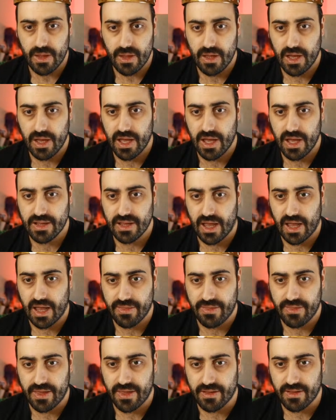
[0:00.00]
and I
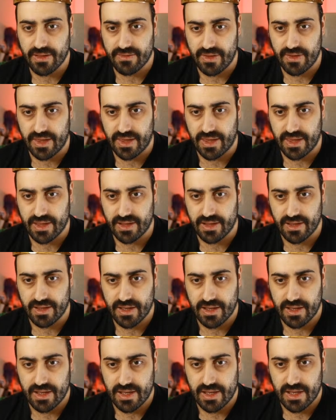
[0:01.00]
think taking
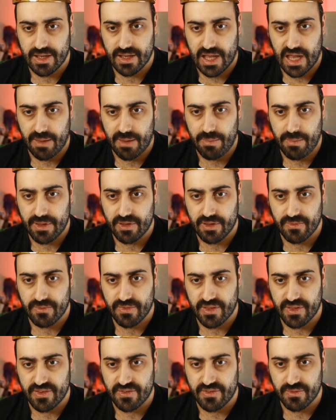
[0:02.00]
a bit of
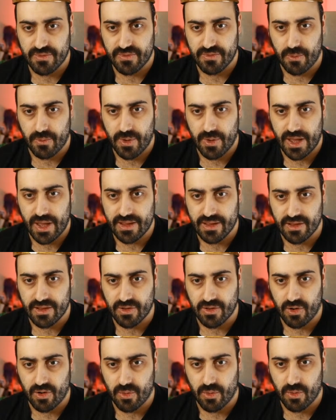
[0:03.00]
this red
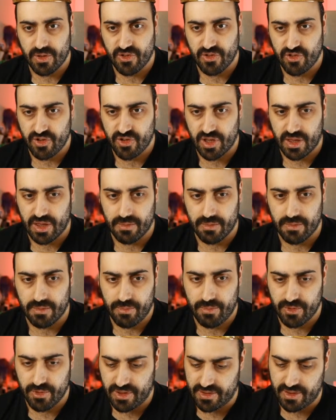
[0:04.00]
and orange and
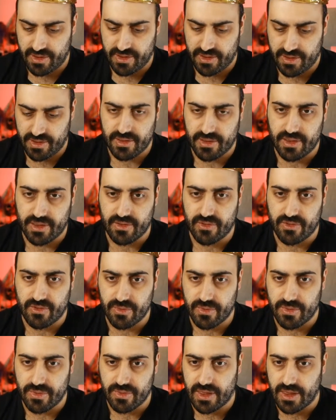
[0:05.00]
put it
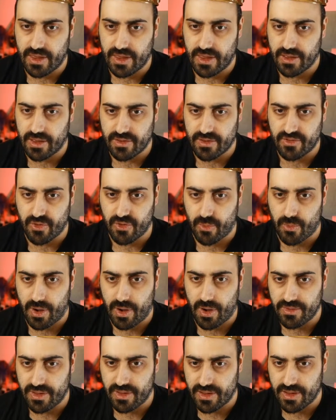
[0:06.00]
into the
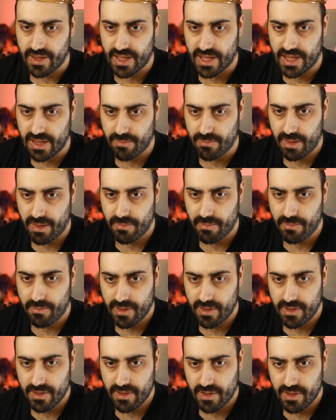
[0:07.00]
surrounding NMM,
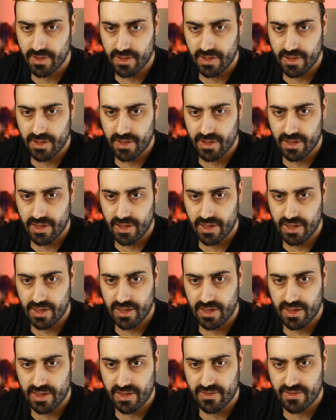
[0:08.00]

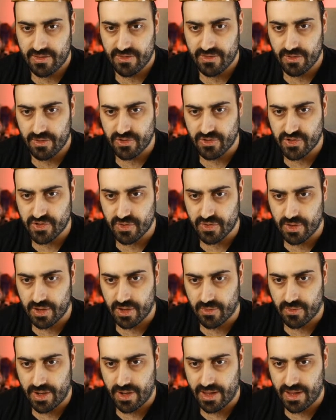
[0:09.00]
it's also a
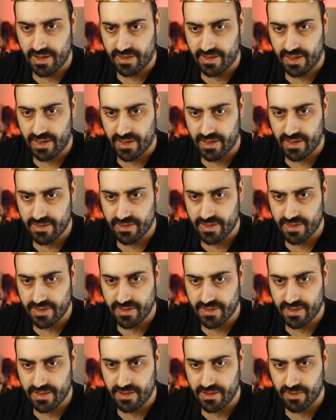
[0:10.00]
great idea. That
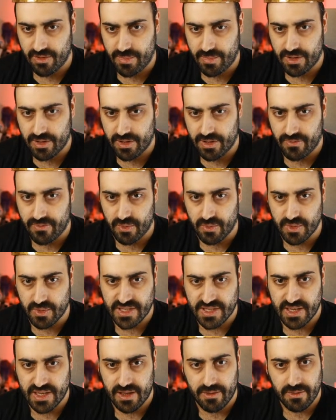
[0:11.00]
little bit of
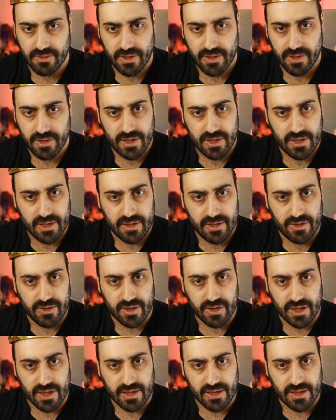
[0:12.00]
OSL, you
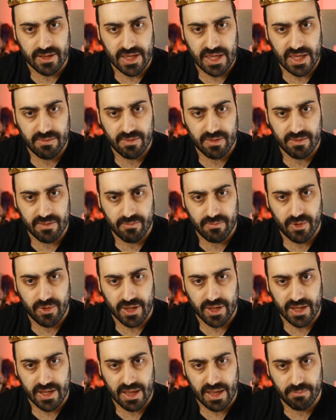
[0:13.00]
can even
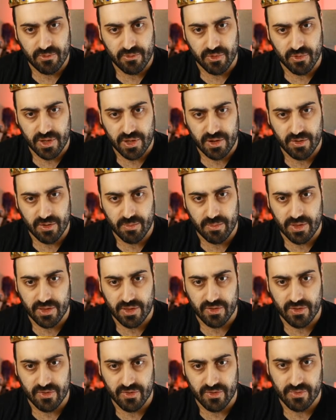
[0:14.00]
bring it up to here,
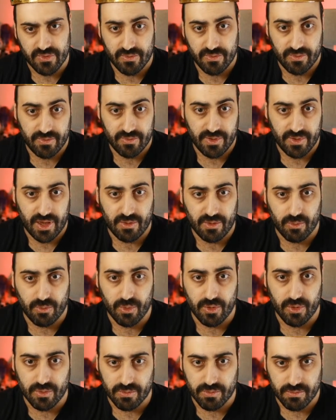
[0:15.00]
because it
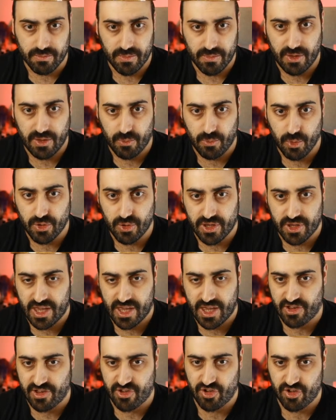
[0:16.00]
would
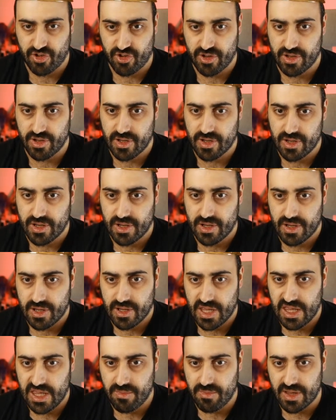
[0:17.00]
catch
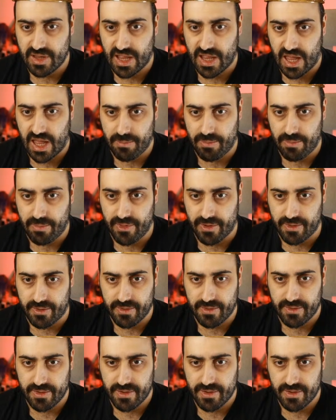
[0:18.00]
even up there